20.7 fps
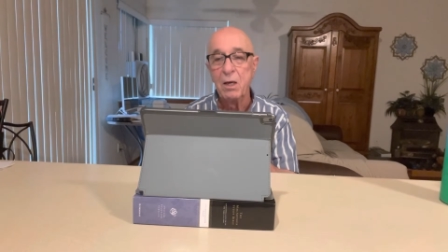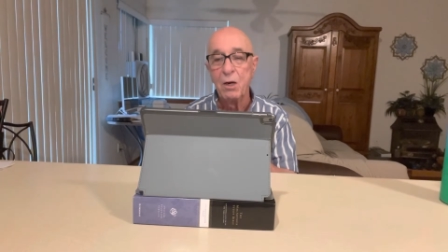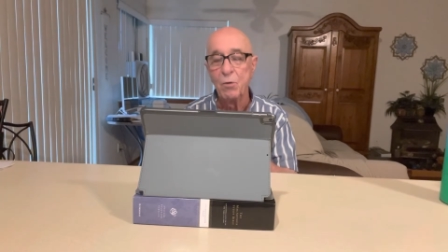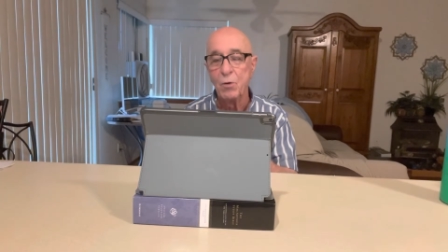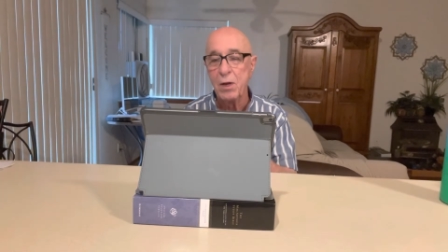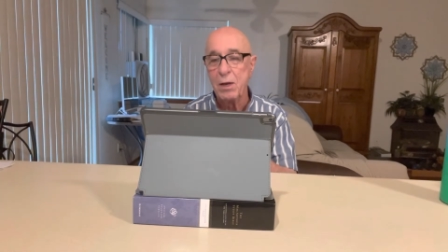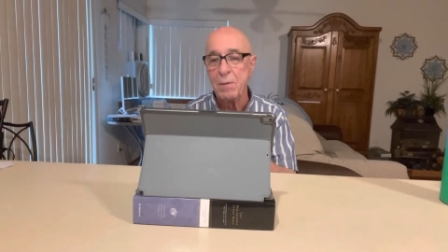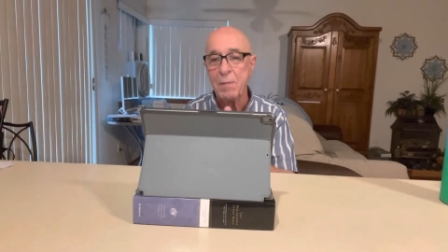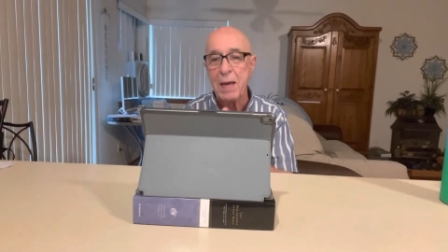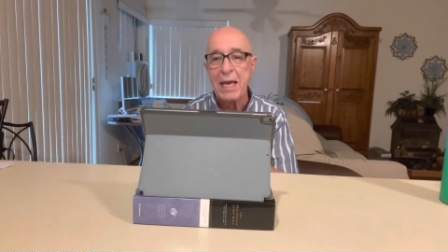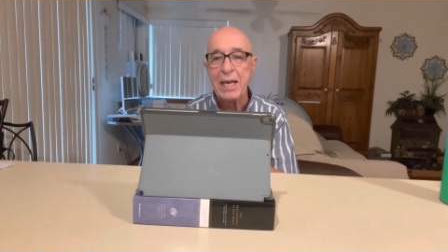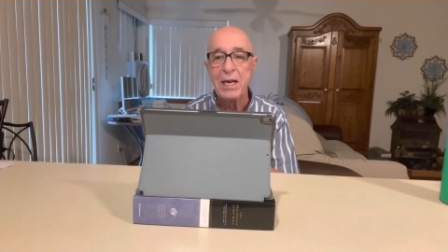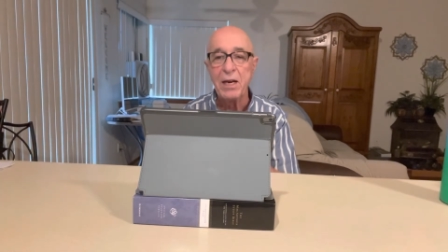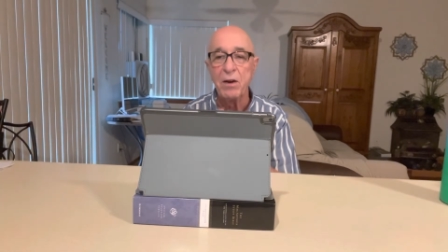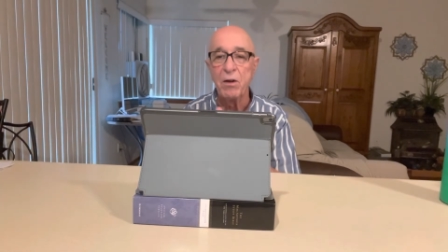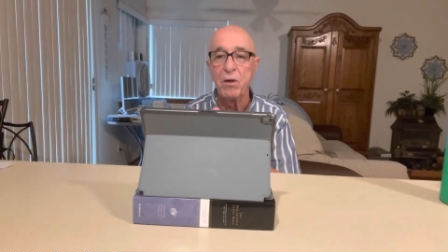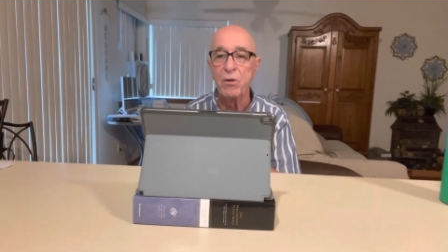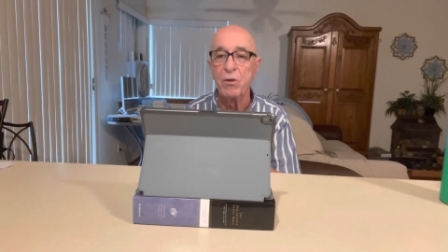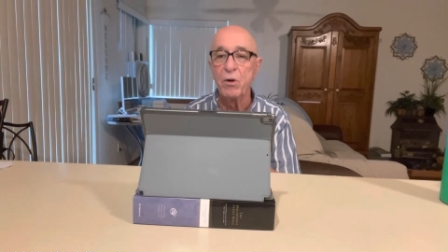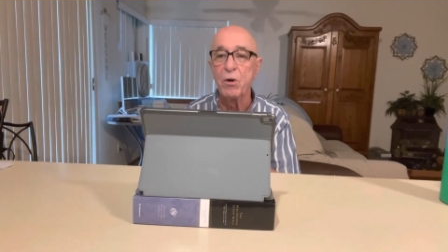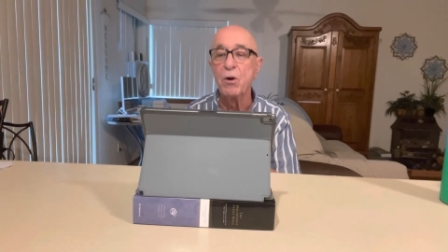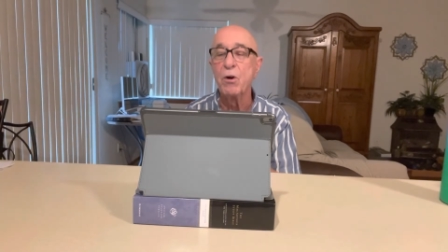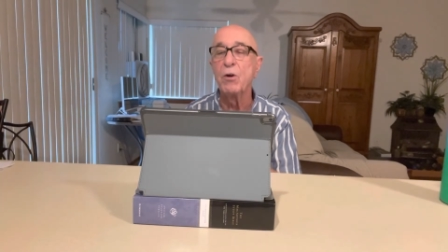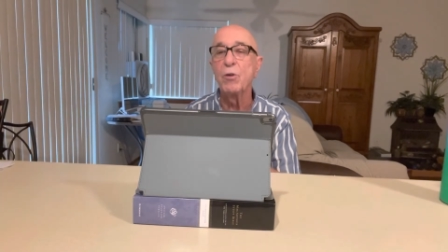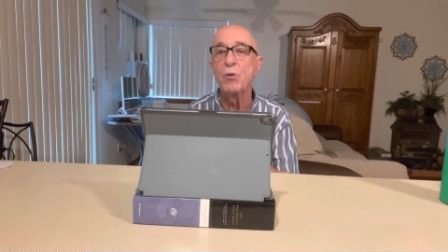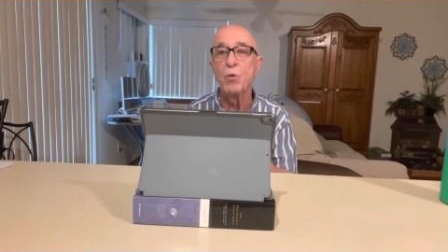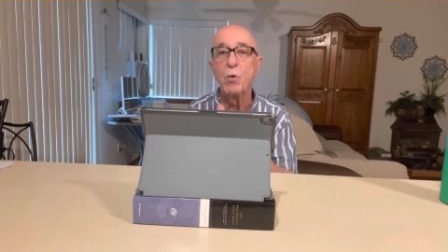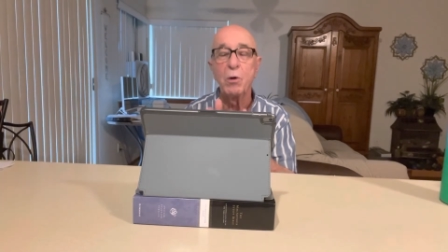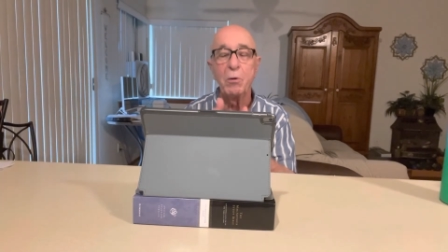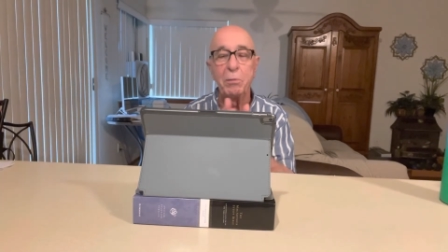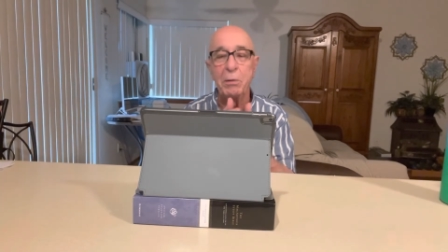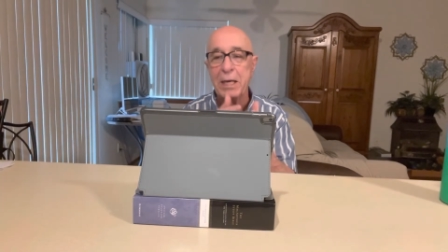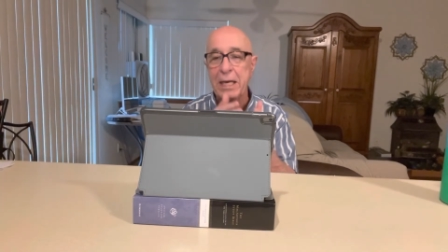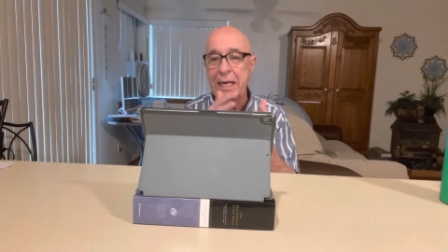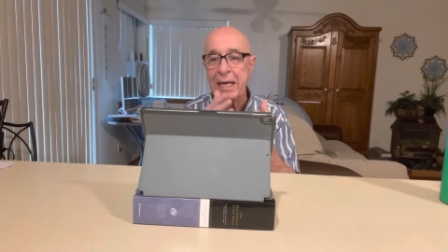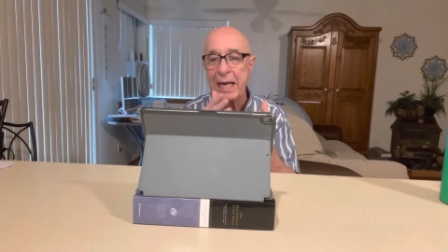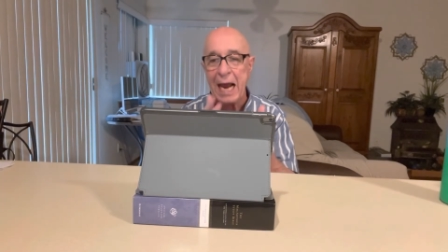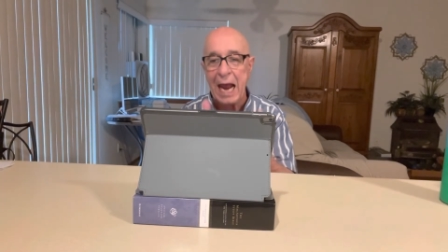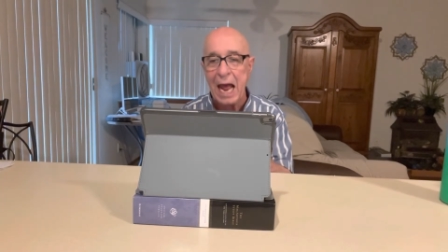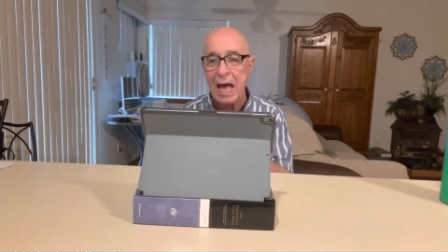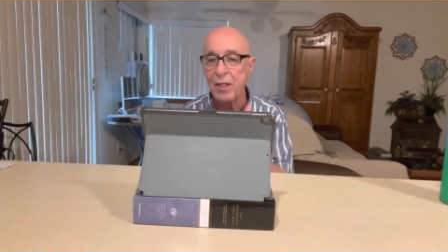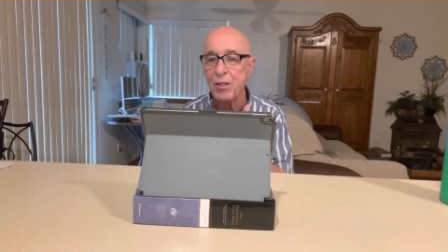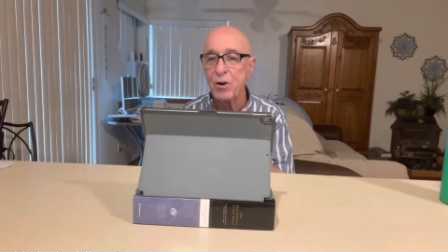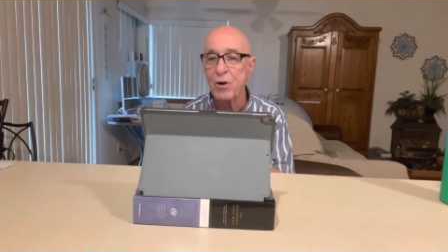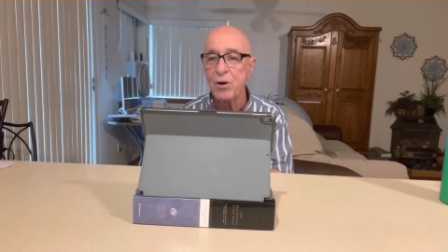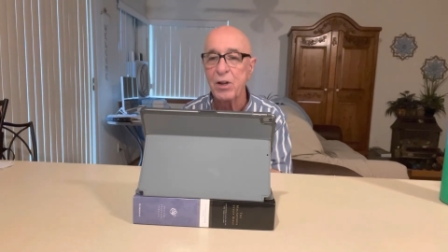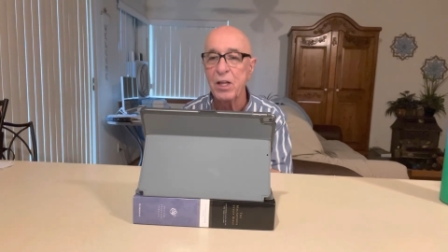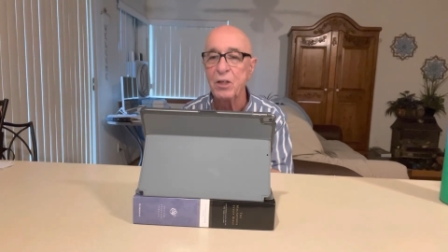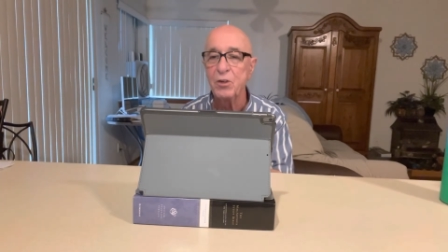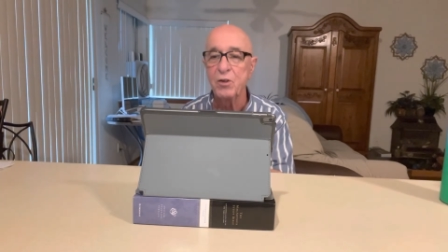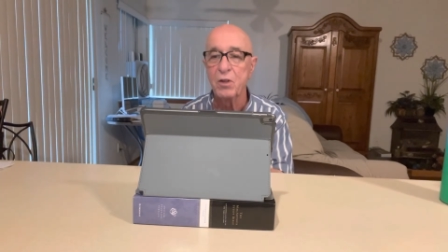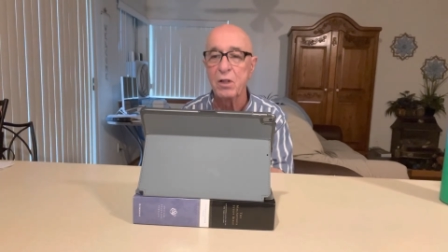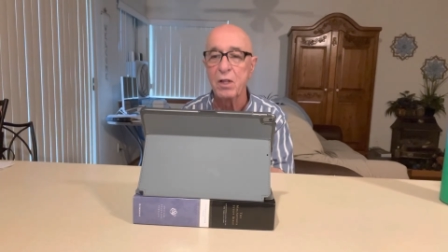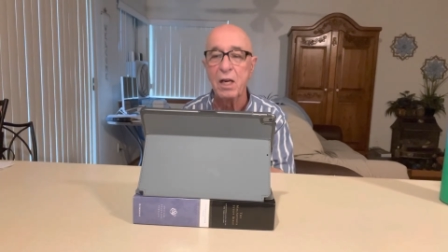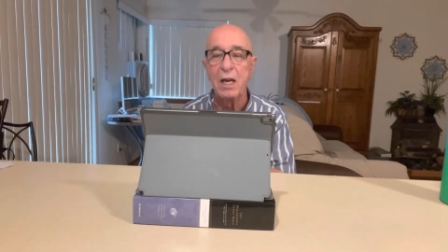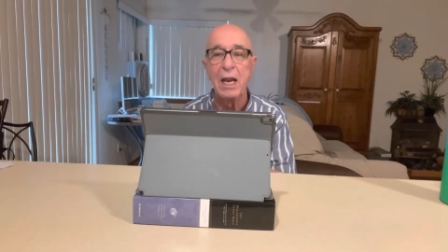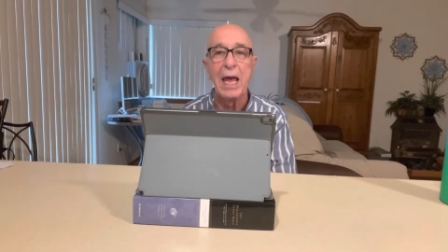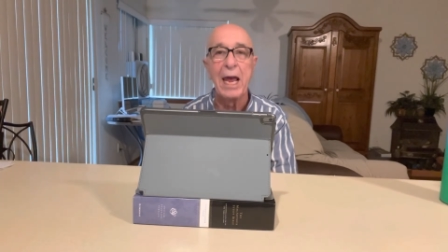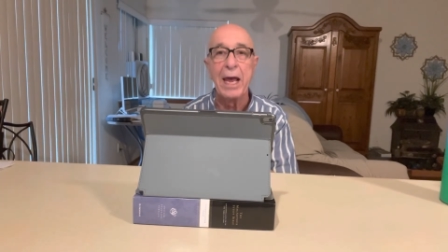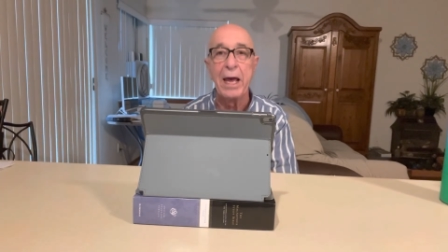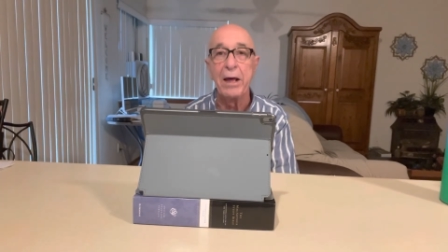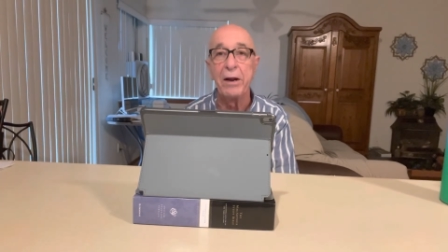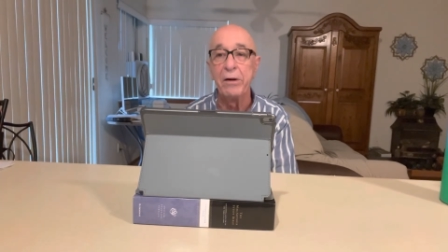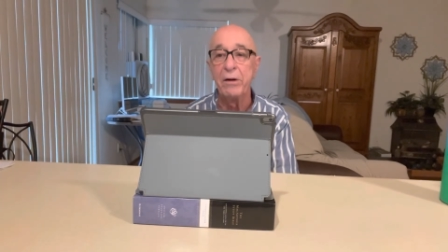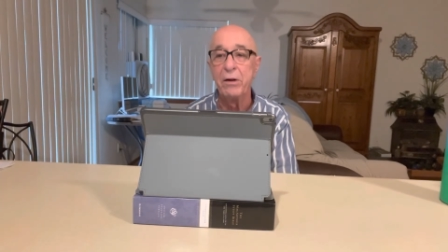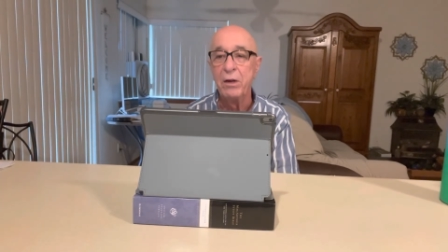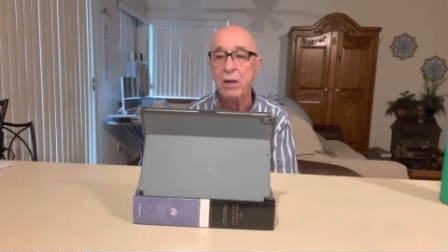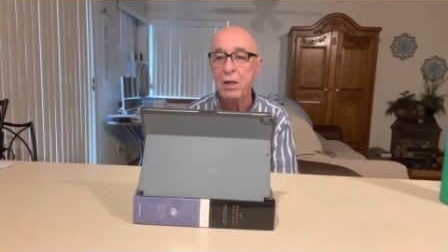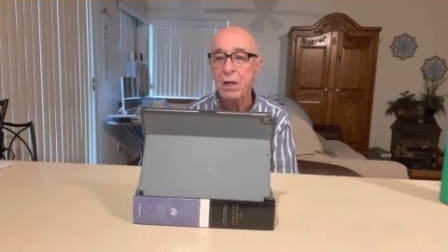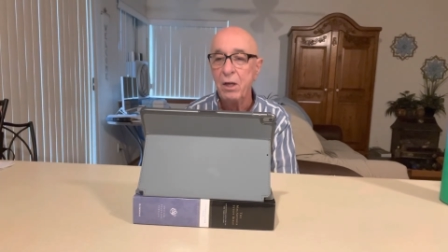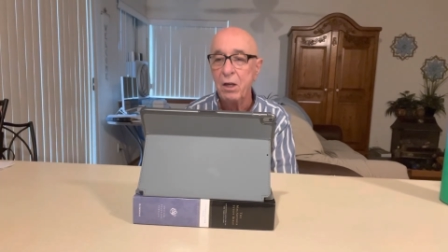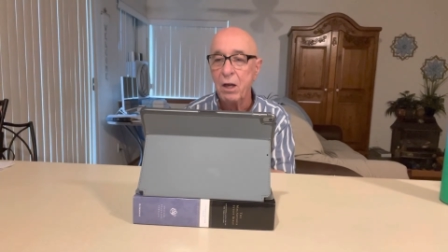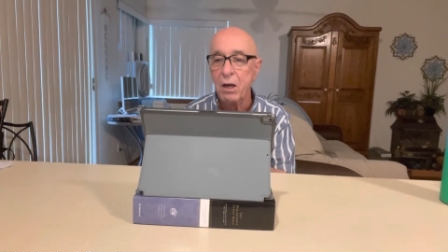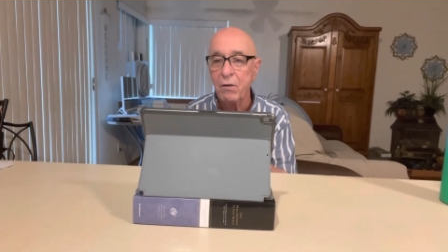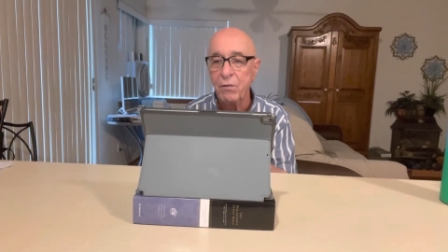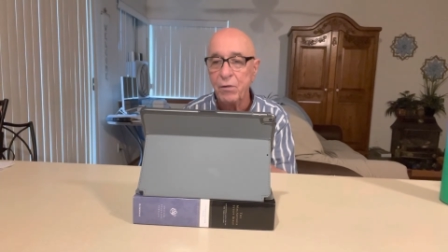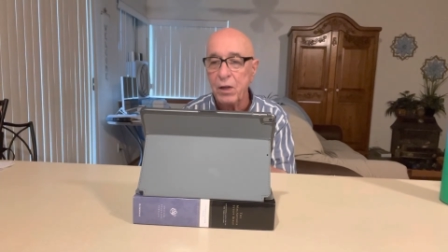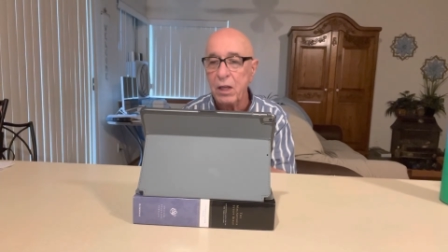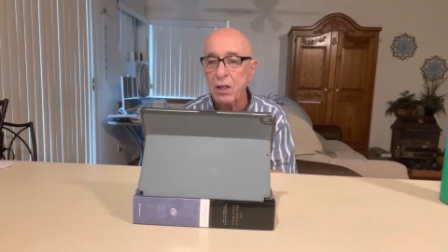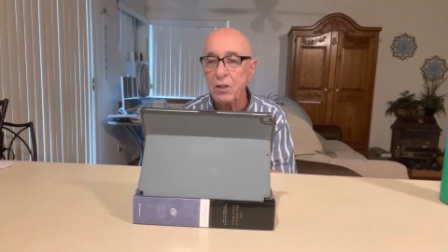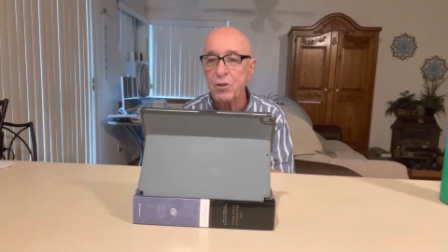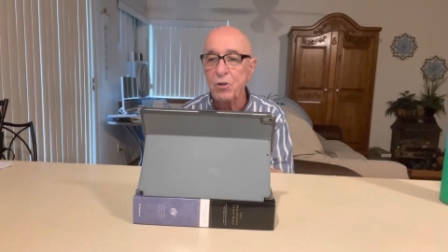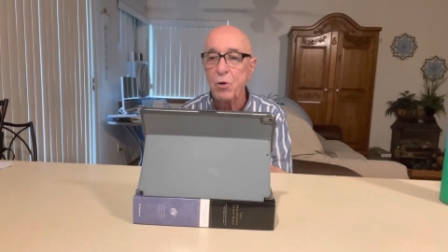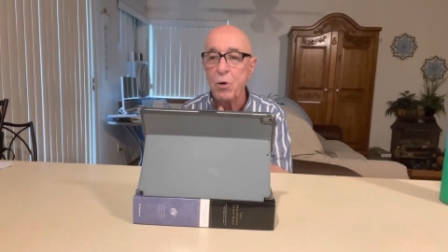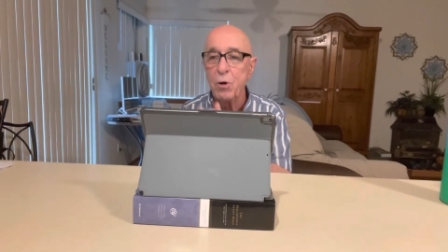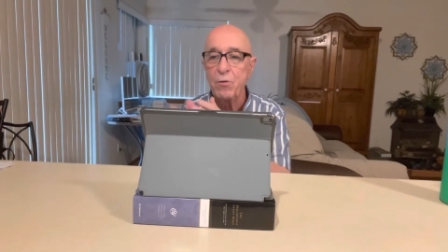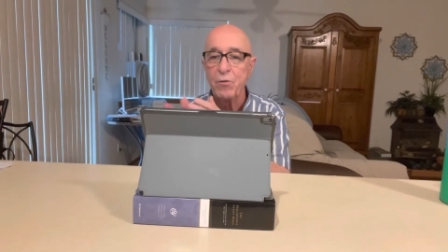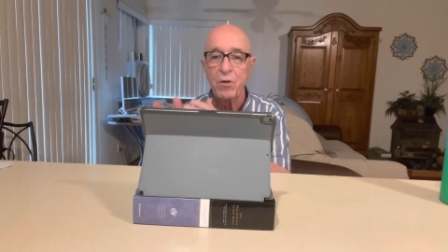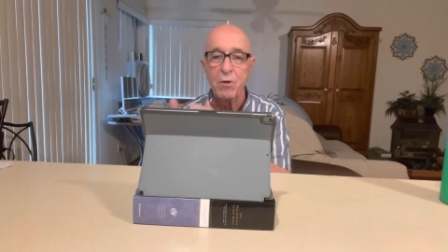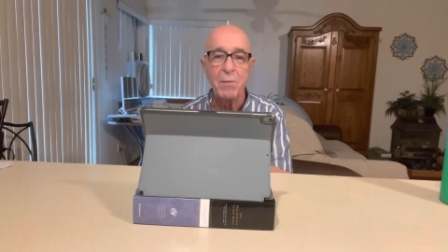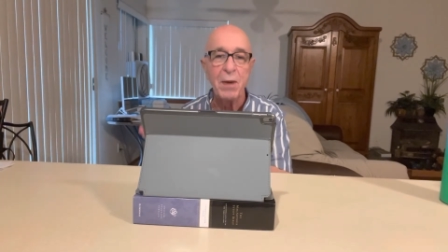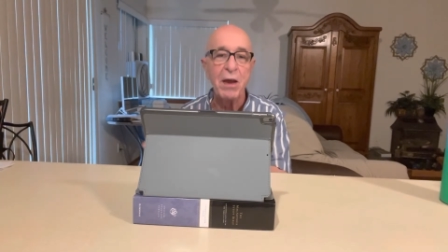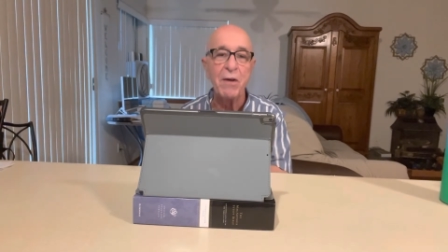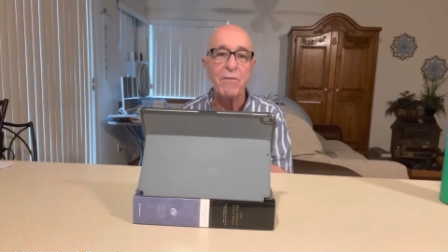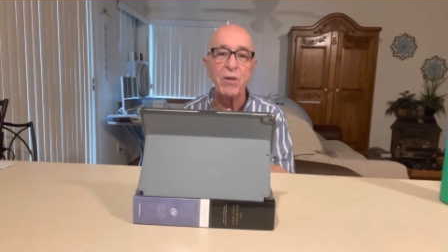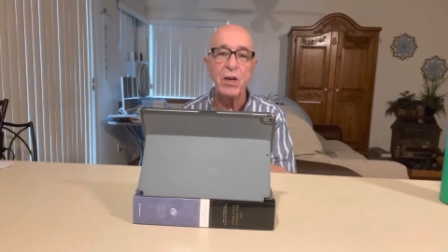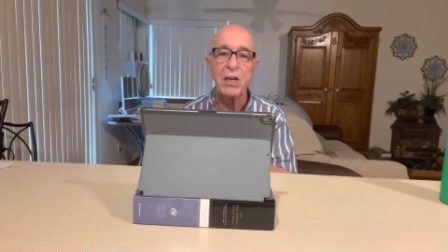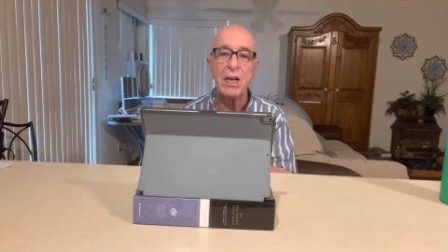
remaining on earth will be gathered into the land of Israel from every